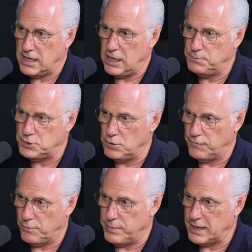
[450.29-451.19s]
keeps you
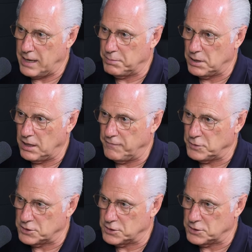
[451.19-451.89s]
from being able to love your